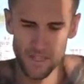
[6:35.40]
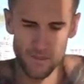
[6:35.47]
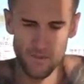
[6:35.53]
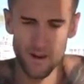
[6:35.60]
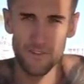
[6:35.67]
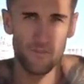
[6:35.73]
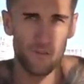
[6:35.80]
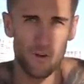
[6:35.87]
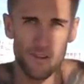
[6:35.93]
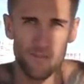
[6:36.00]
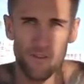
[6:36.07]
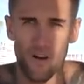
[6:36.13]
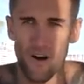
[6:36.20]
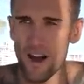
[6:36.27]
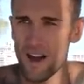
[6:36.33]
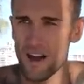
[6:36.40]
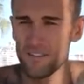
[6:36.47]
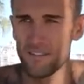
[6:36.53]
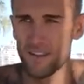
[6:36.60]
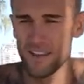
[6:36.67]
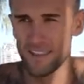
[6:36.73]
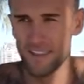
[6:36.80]

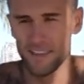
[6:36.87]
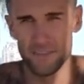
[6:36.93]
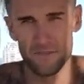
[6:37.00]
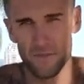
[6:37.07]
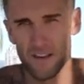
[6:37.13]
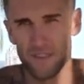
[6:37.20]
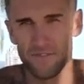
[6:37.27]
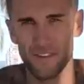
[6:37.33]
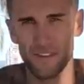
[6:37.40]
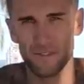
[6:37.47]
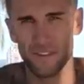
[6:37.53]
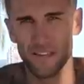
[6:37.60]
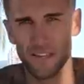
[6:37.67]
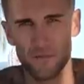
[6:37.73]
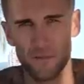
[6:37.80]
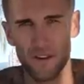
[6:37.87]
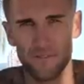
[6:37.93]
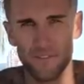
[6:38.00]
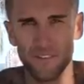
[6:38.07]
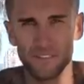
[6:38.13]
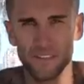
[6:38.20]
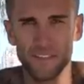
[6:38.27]
345 and then 350,
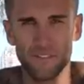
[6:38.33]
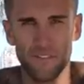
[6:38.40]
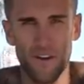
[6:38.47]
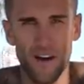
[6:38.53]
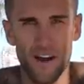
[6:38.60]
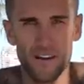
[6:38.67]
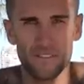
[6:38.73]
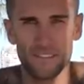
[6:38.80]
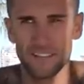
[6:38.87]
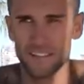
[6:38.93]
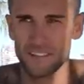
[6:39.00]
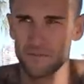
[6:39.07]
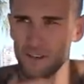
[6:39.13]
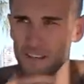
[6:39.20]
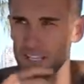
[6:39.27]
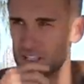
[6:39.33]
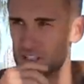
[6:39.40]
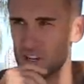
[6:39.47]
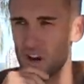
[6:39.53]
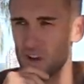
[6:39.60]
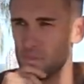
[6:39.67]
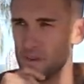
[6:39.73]
355. It doesn't really
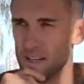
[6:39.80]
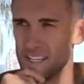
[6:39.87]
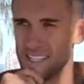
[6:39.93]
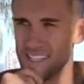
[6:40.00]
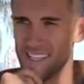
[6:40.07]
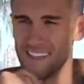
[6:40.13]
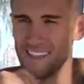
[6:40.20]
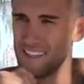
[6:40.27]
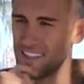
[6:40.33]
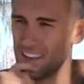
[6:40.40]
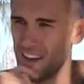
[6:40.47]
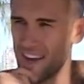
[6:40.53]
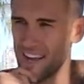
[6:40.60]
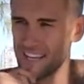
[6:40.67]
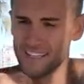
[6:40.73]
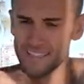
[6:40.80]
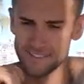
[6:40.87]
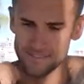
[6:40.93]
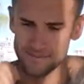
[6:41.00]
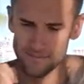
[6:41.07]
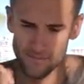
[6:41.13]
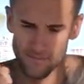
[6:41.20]
show me like
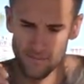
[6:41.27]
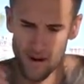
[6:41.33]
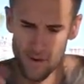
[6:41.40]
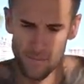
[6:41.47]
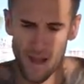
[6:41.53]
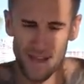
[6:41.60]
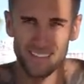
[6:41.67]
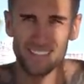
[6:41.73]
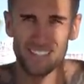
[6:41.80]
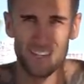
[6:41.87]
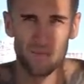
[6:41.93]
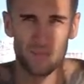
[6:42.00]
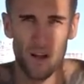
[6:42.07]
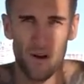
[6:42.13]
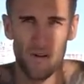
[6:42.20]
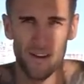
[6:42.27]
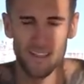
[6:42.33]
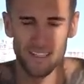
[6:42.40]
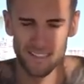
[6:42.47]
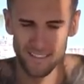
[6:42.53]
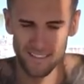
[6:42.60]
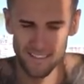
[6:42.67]
my pace that I'm
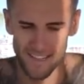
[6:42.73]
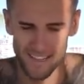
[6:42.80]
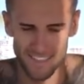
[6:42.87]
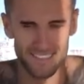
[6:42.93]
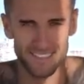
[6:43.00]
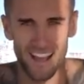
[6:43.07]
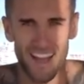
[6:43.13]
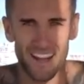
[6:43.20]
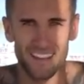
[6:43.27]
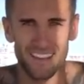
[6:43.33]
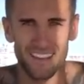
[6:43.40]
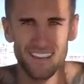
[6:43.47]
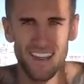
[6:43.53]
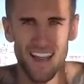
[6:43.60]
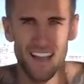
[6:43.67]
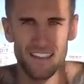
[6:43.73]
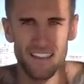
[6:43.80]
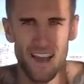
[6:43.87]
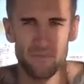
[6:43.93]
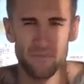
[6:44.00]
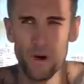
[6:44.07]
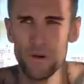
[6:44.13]
going exactly at
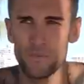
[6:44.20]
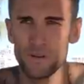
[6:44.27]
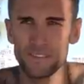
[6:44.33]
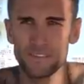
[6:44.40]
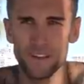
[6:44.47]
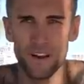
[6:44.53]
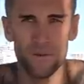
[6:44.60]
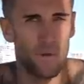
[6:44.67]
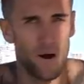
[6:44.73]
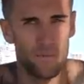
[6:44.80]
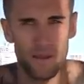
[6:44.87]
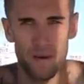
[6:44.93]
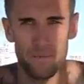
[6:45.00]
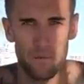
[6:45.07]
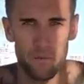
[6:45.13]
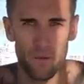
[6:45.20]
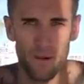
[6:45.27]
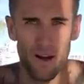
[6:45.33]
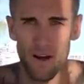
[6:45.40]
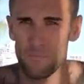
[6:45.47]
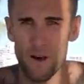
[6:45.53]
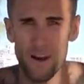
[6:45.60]
that moment, so I
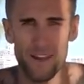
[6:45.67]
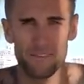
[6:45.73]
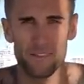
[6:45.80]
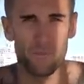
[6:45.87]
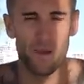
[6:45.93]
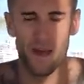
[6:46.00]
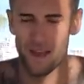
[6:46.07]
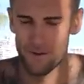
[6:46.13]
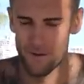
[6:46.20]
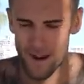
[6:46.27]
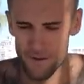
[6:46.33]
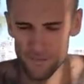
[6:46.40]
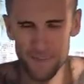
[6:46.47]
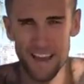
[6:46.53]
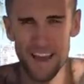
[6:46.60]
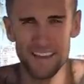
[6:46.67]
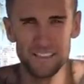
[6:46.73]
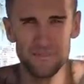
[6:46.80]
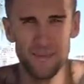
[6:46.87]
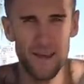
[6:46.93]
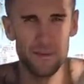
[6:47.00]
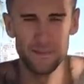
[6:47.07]
might have to play around with that
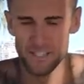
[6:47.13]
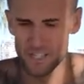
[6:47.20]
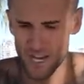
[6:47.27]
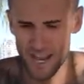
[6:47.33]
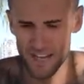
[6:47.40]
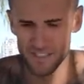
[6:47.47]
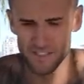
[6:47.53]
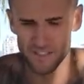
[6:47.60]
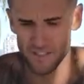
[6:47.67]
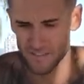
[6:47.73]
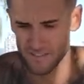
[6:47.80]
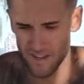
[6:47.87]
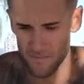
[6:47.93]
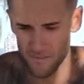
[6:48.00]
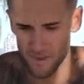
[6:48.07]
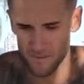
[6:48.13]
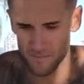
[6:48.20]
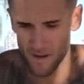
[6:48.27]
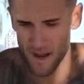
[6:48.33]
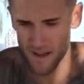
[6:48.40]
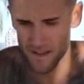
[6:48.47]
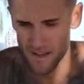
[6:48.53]
and maybe change it or something.
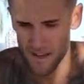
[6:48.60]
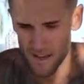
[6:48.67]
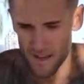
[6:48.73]
But